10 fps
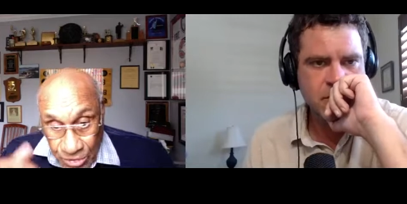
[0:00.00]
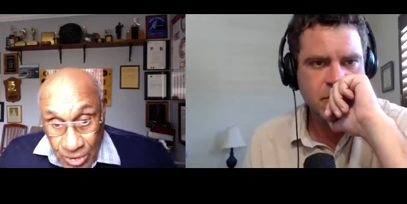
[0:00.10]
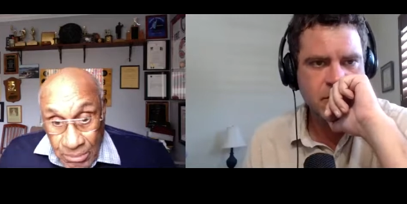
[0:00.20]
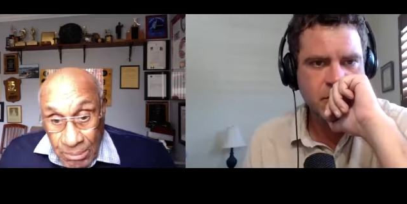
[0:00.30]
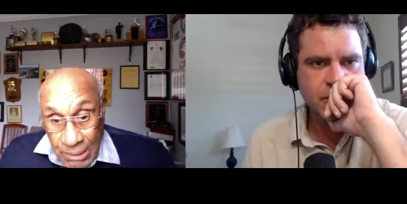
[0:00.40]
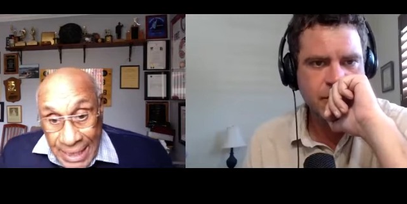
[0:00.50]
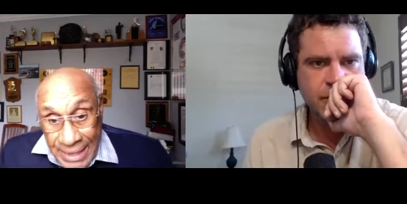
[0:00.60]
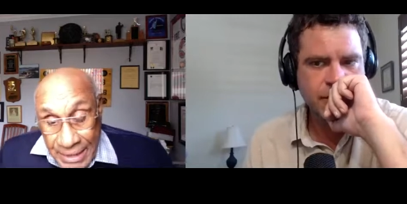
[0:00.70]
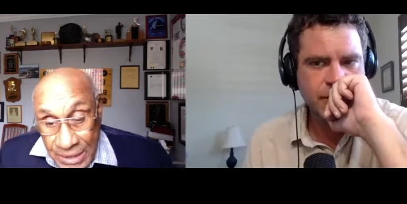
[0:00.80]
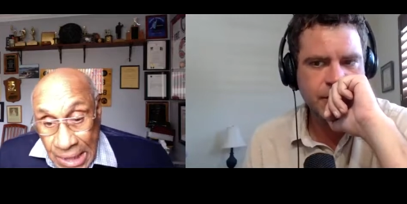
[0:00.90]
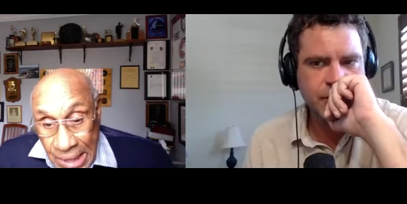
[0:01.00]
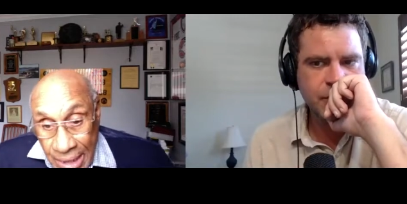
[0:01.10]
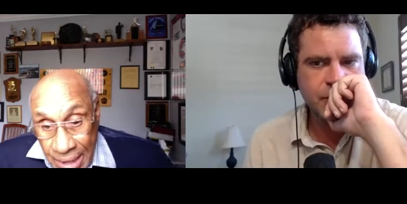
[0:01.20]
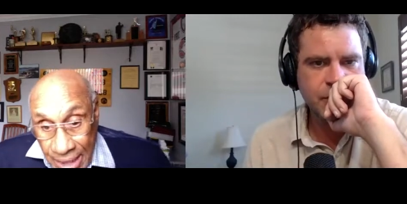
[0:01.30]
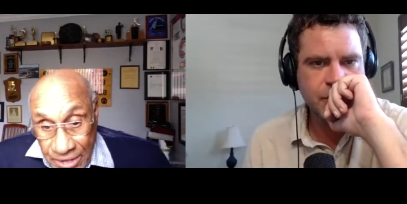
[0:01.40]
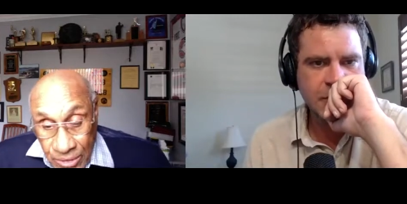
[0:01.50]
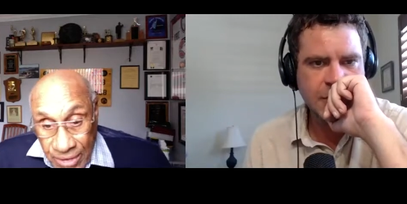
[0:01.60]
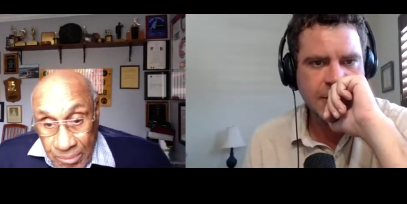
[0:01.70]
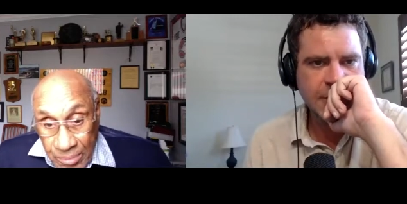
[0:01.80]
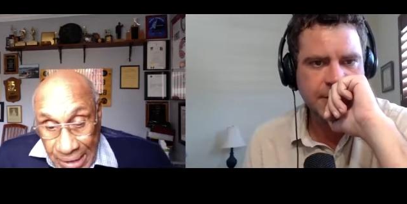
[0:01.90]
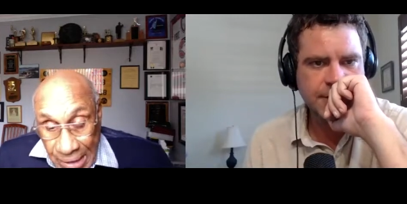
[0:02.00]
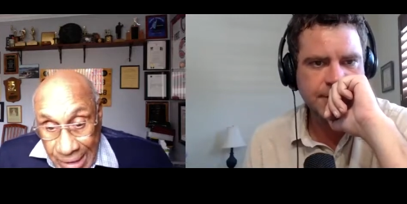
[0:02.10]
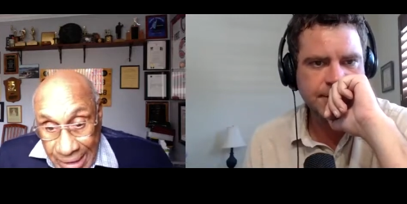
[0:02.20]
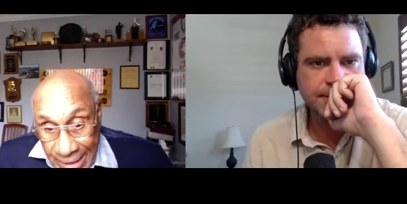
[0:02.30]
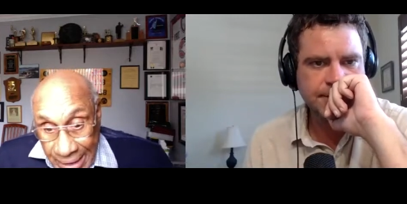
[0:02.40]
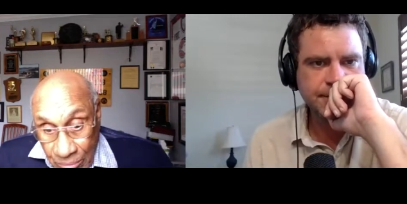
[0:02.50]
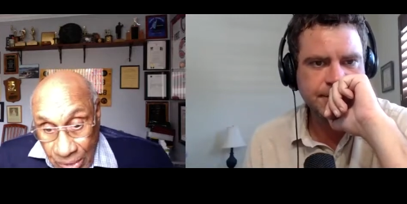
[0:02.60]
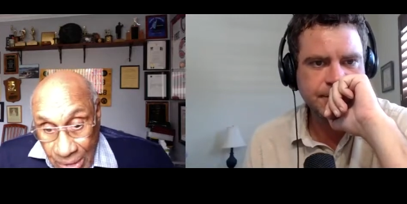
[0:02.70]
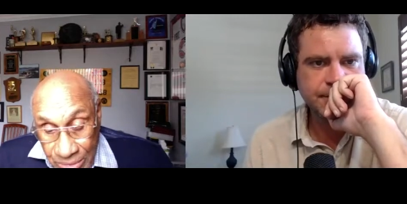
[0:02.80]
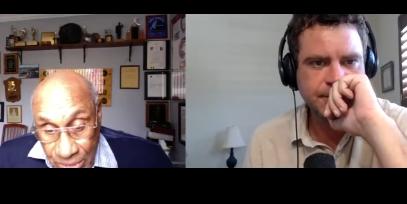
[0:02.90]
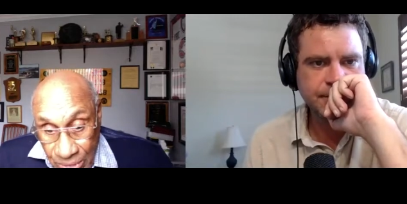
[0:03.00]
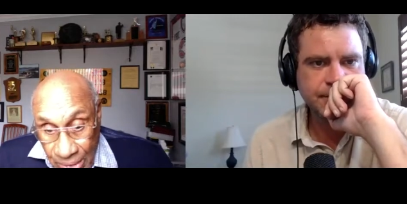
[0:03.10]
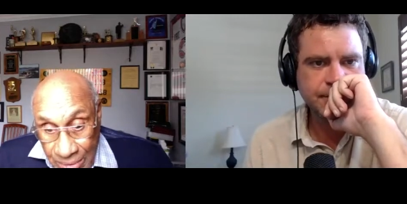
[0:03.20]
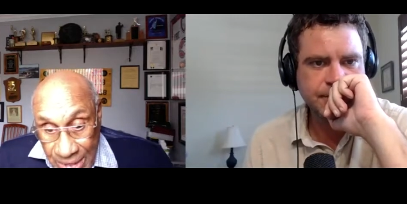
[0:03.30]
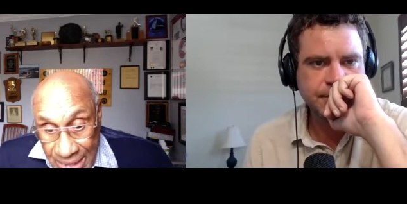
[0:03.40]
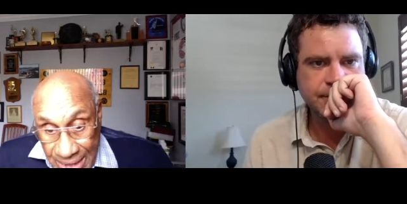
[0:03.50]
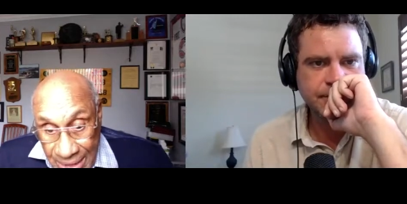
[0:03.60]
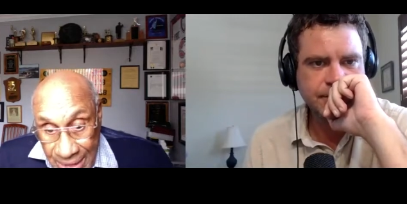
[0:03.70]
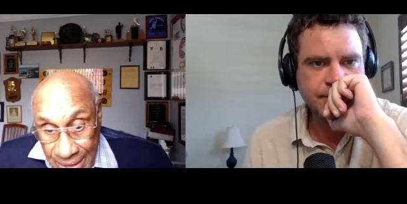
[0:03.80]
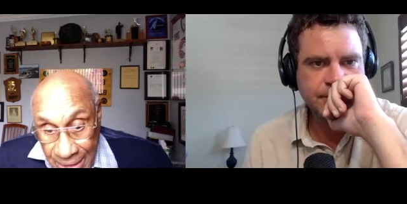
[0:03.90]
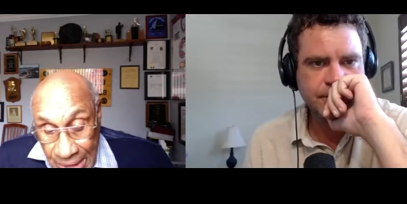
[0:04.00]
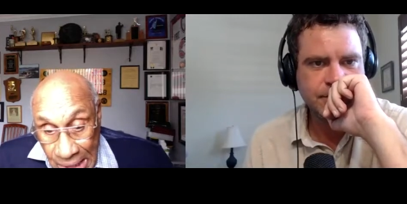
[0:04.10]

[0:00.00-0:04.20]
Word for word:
Speaker 1: going to be blind and and you'll never play hockey again." Well, you know, I was 18, and